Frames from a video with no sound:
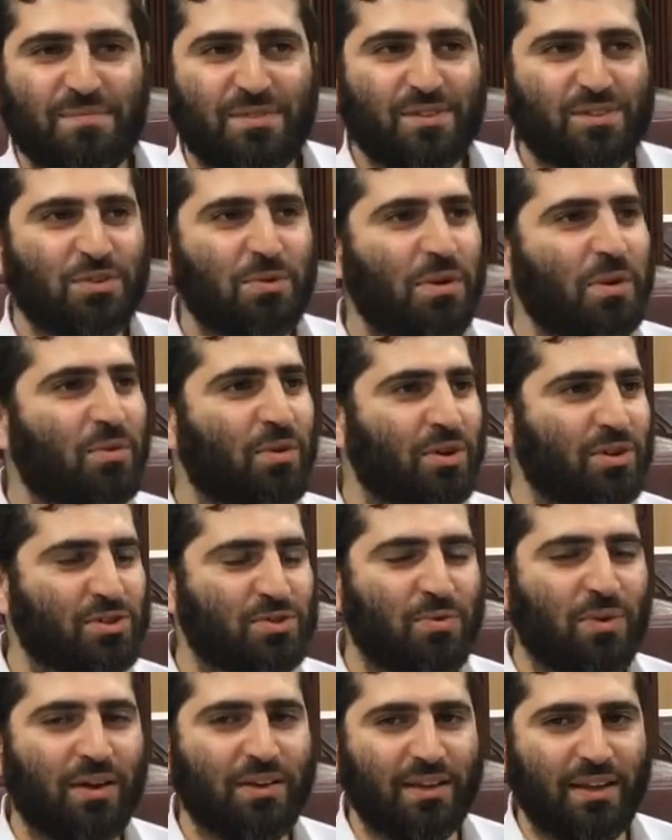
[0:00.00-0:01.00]
So we were in
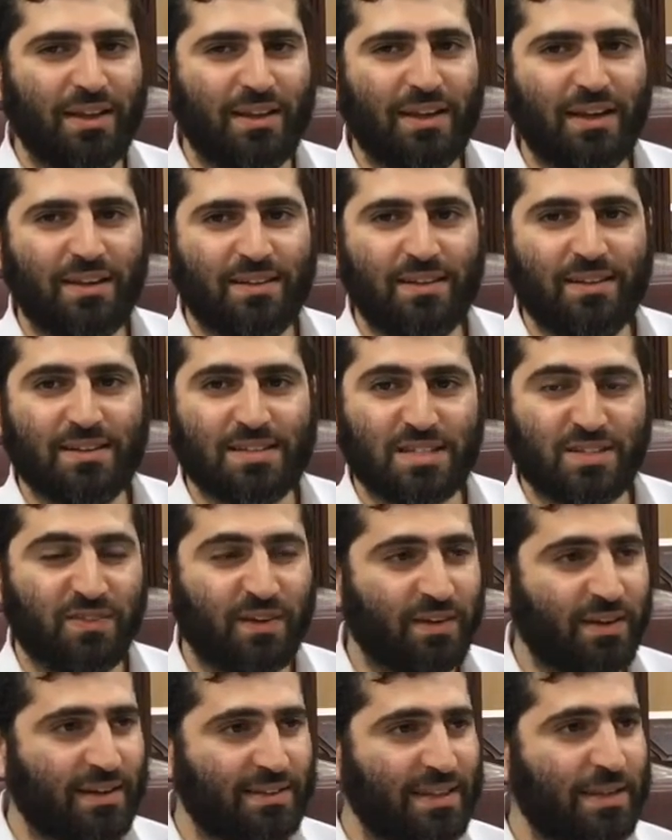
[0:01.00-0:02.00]
Swan Lake, and the
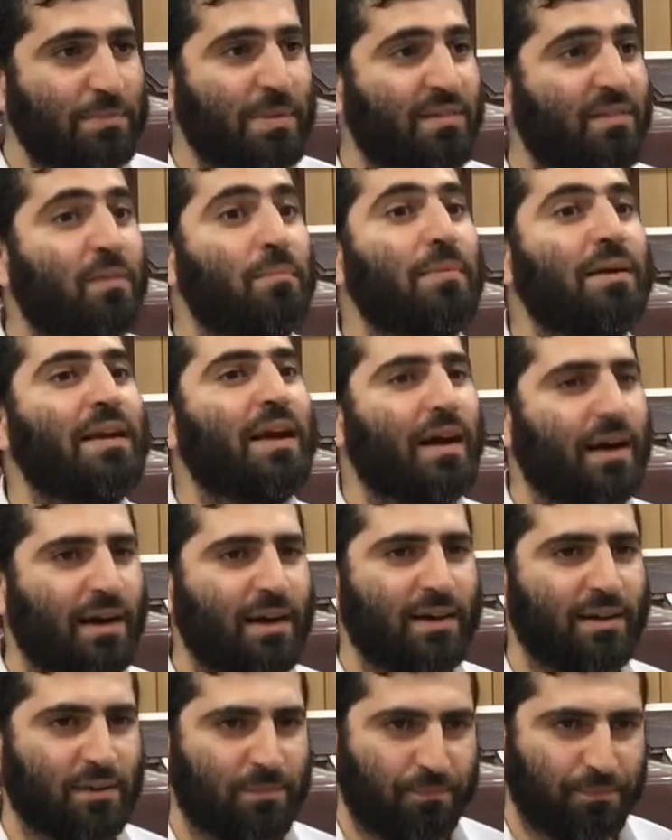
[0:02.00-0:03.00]
Sfaradim have a
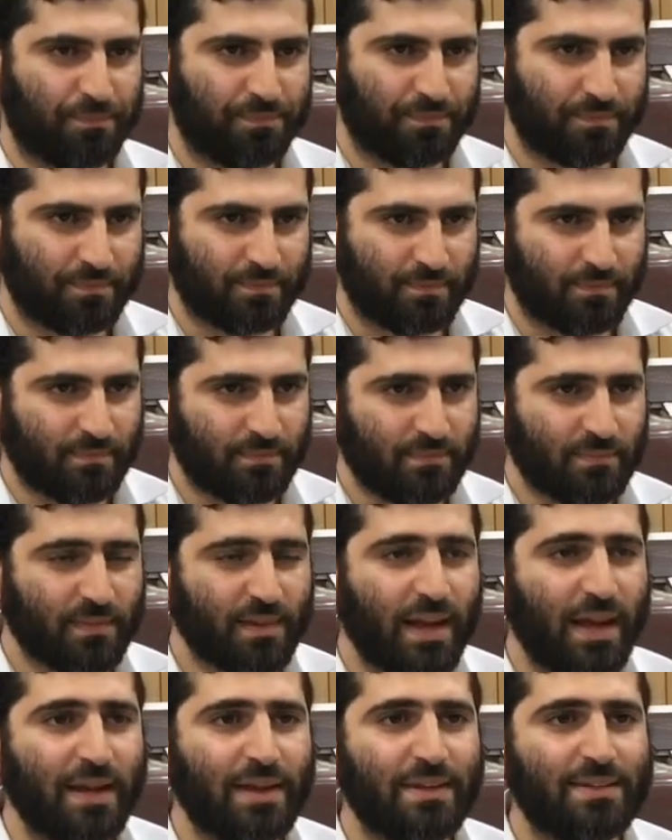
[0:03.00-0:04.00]
minhag.
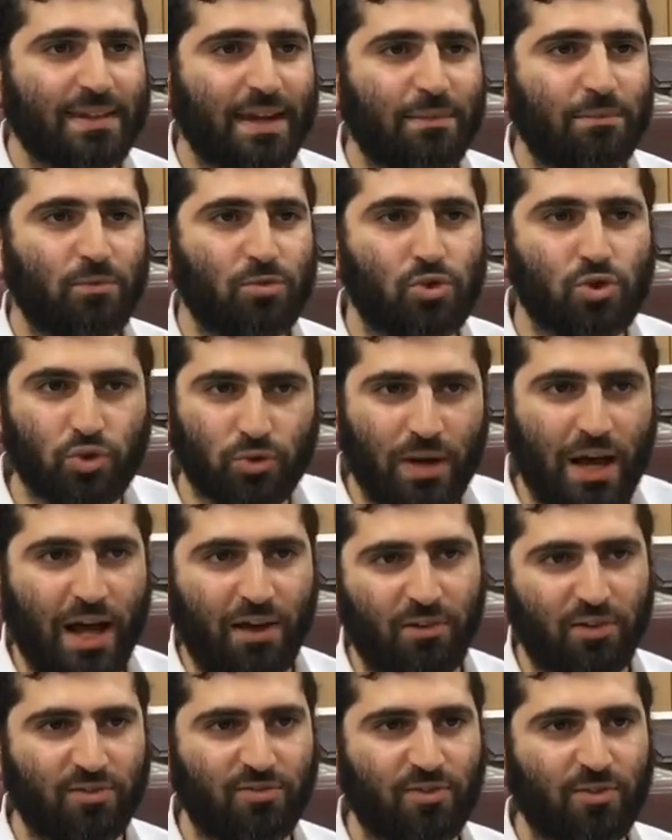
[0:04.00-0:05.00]
Anytime you
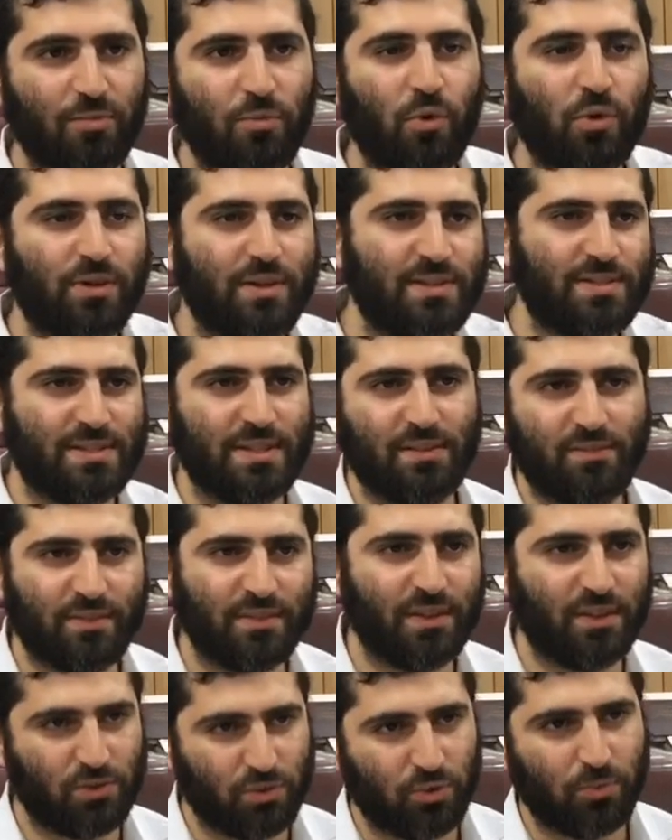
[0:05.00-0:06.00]
travel for more than
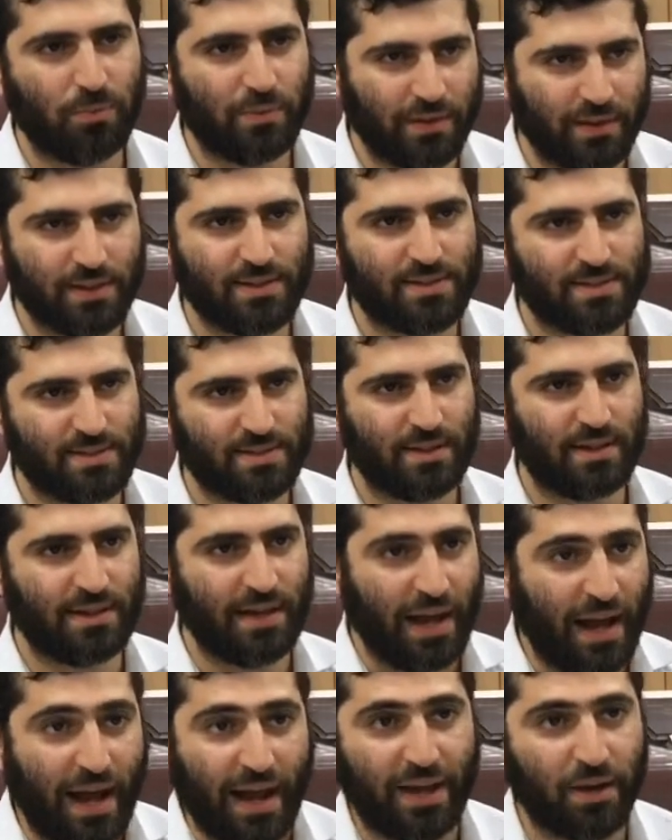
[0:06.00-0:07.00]
72 minutes on
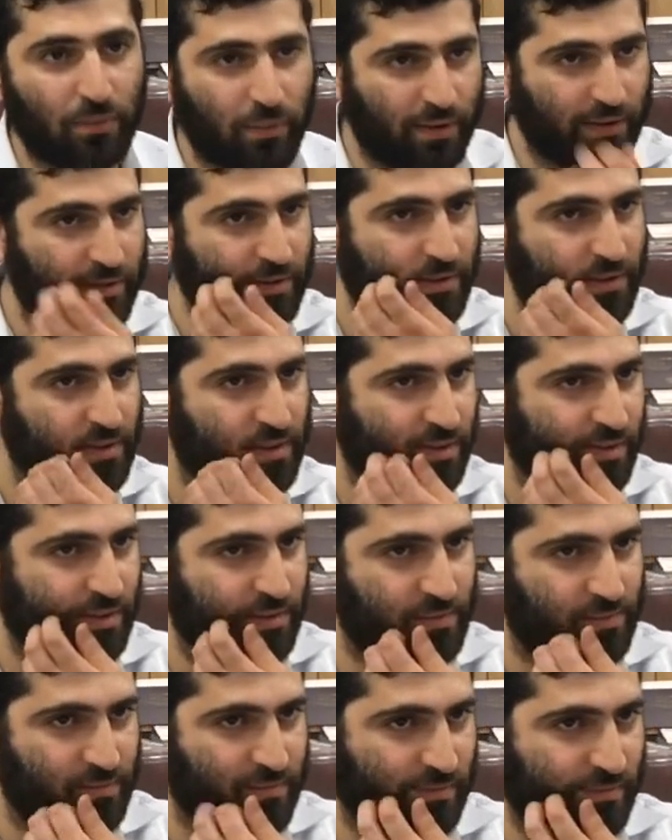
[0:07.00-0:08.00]
a highway,
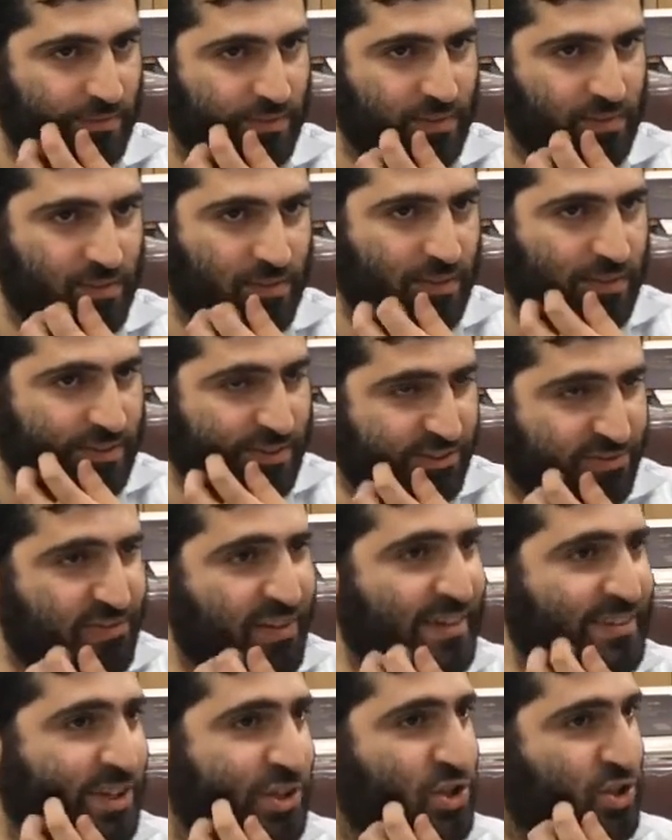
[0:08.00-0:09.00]
the
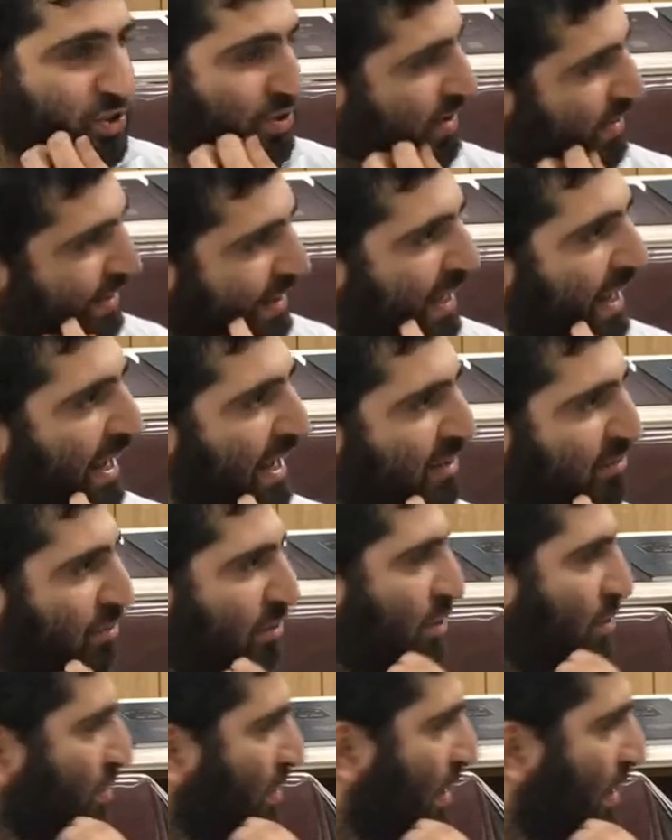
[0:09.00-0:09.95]
fact that you're alive when you